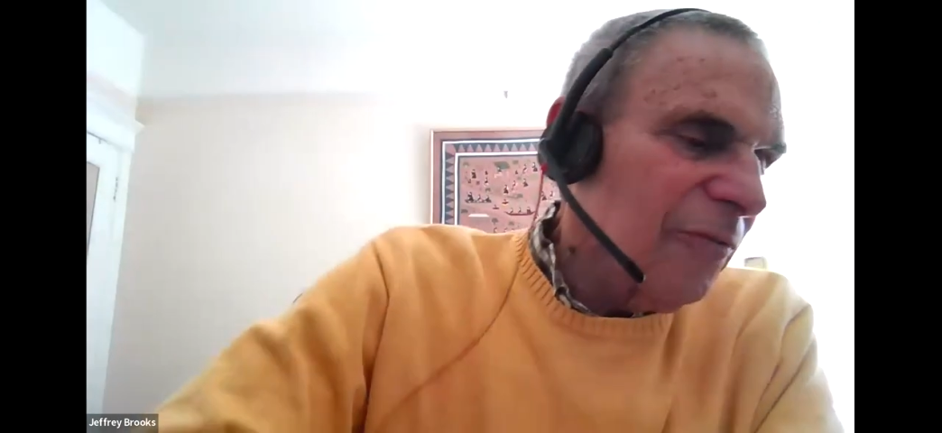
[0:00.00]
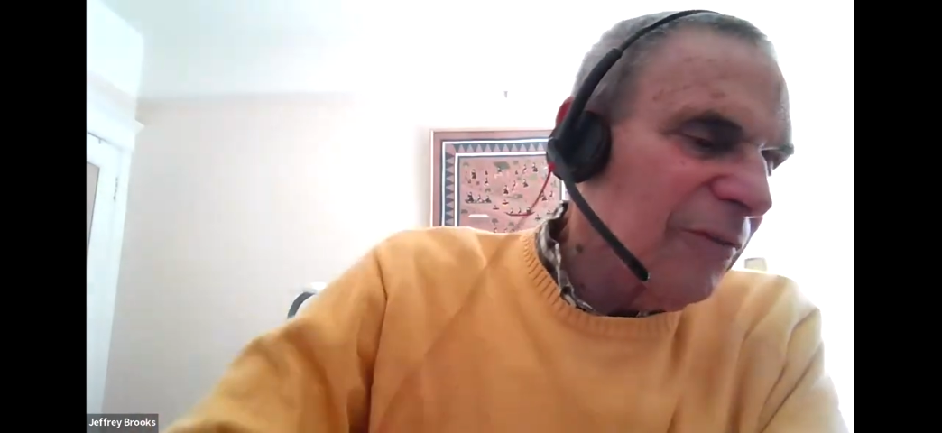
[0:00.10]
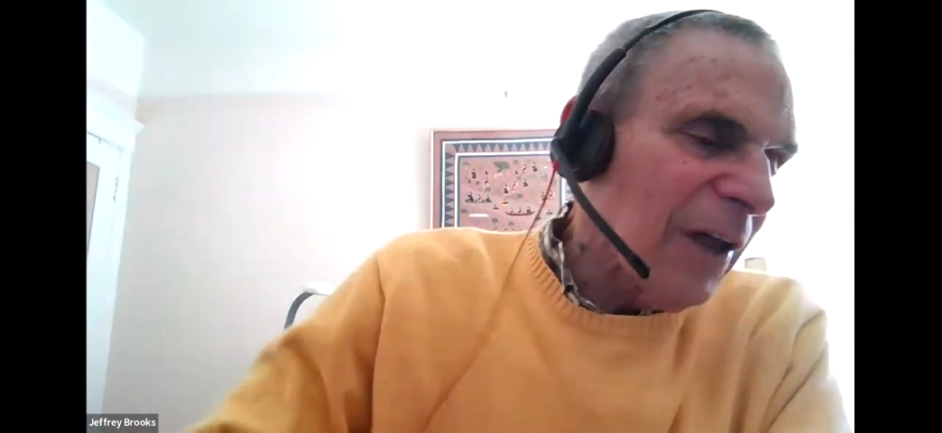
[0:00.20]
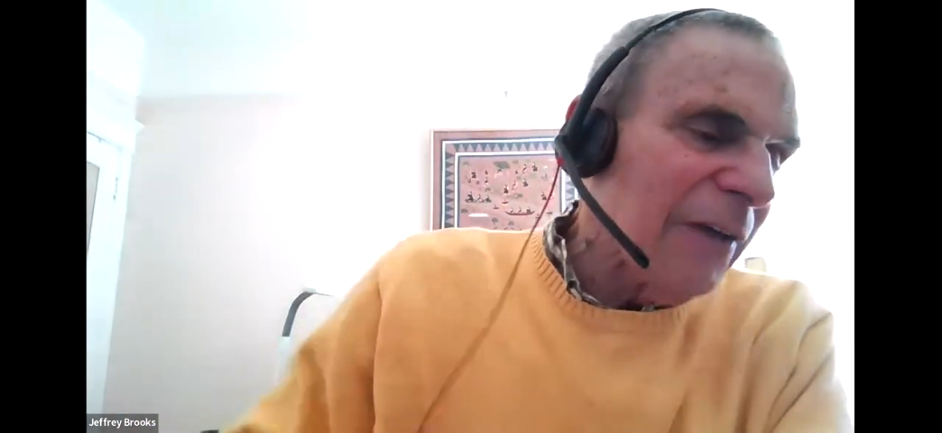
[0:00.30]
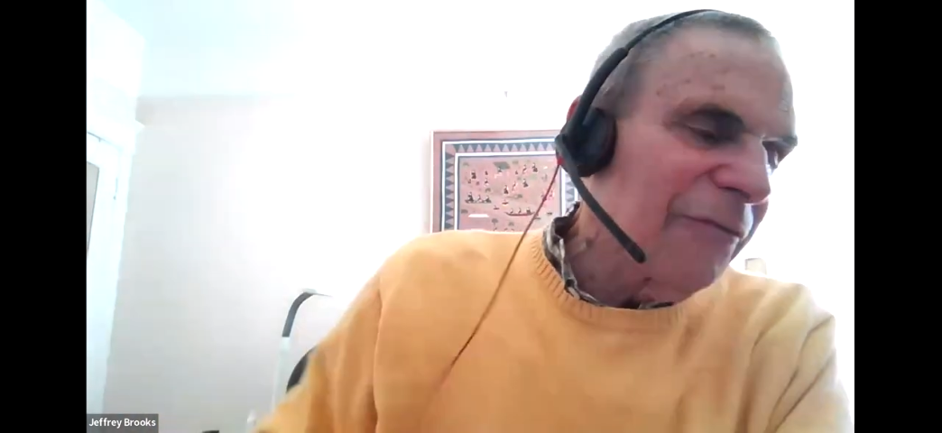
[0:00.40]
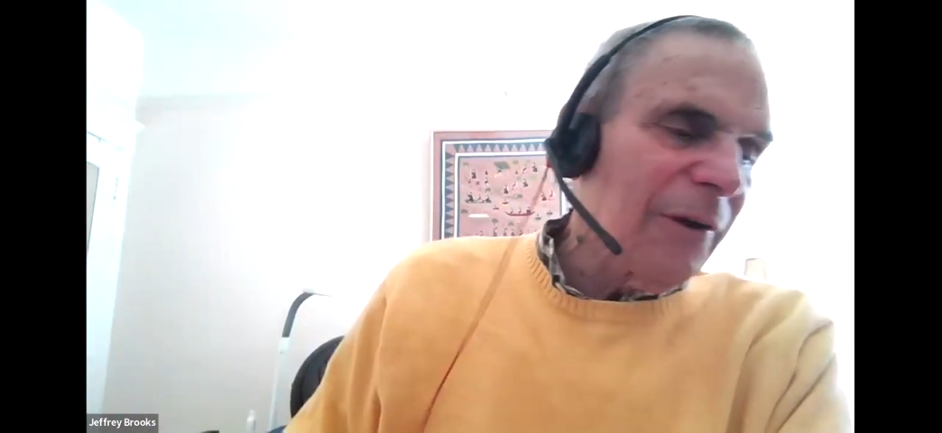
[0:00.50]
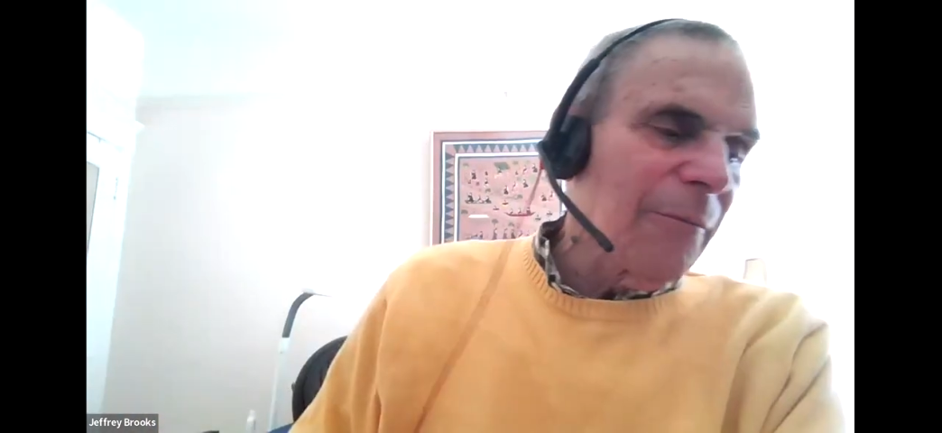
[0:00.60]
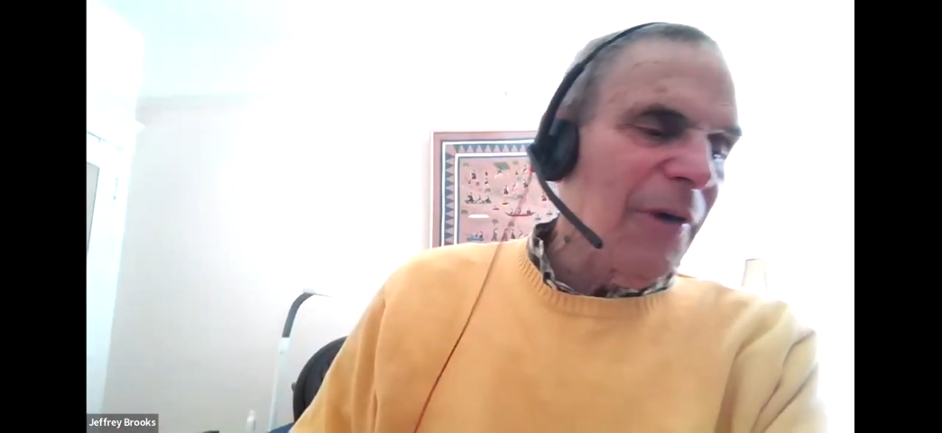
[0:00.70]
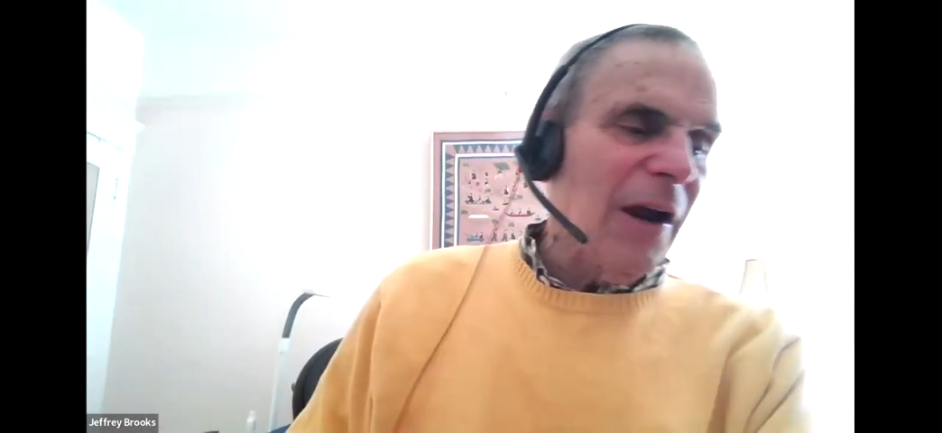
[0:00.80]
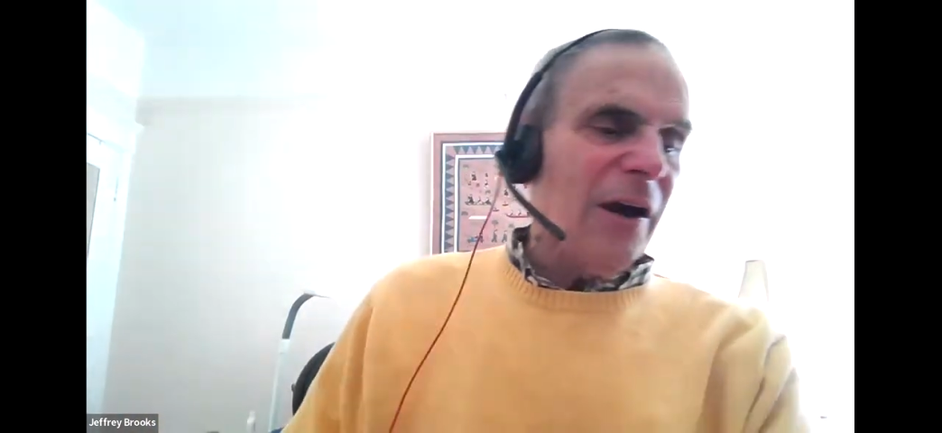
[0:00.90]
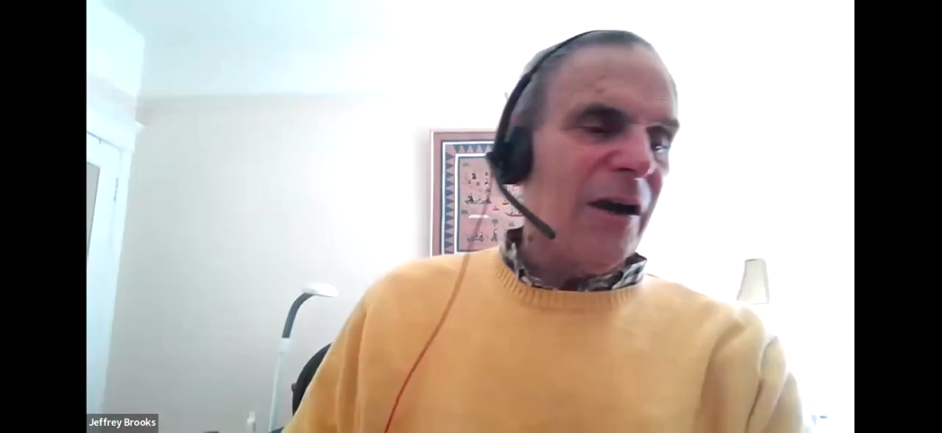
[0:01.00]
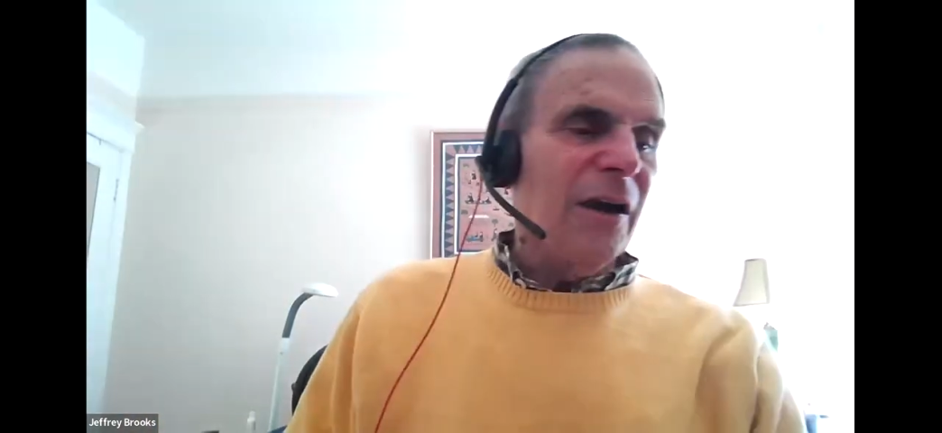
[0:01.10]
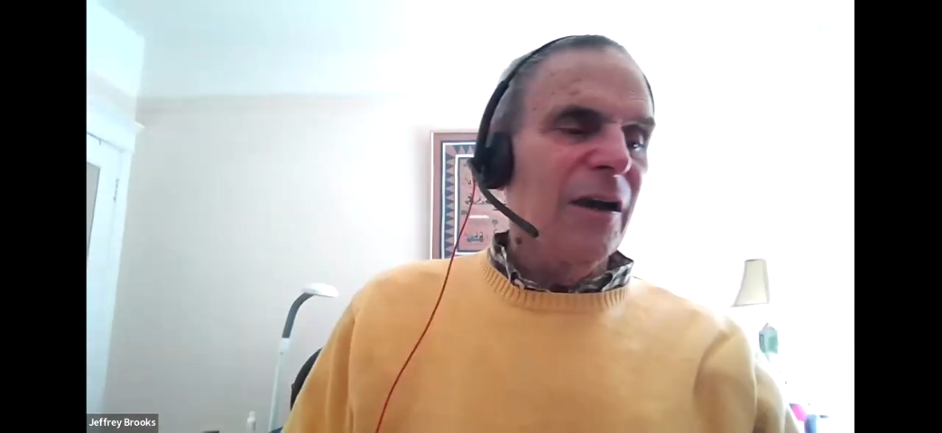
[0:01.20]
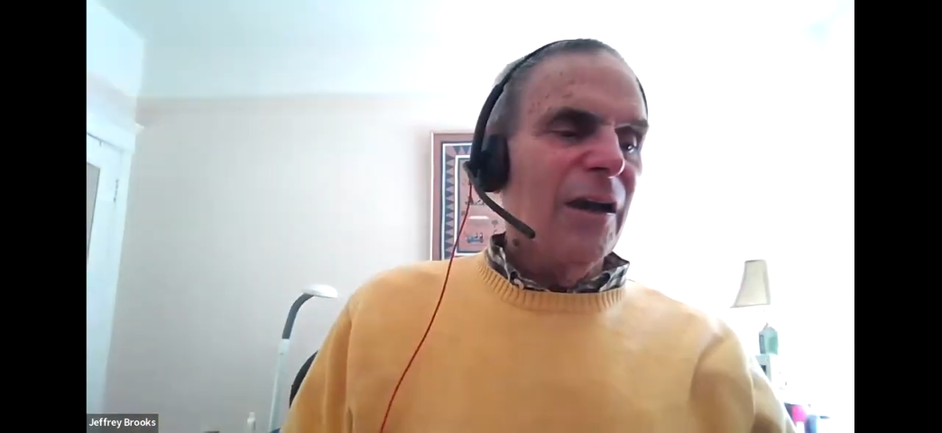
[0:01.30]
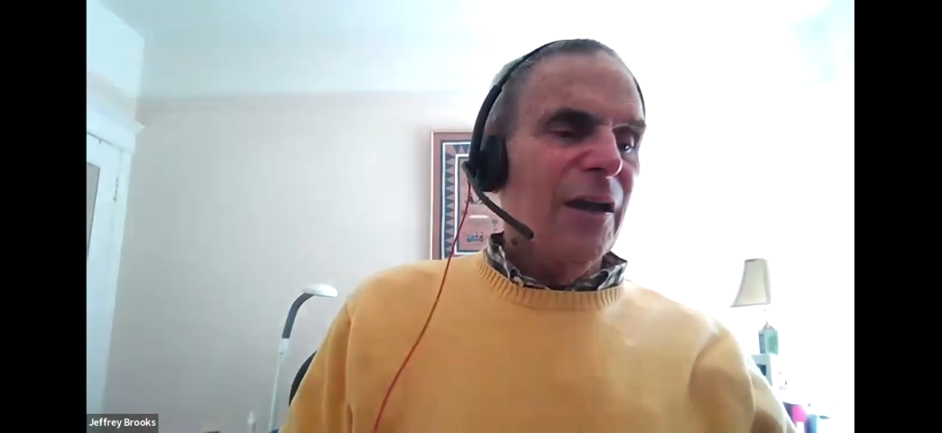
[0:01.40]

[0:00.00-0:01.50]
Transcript: of life in America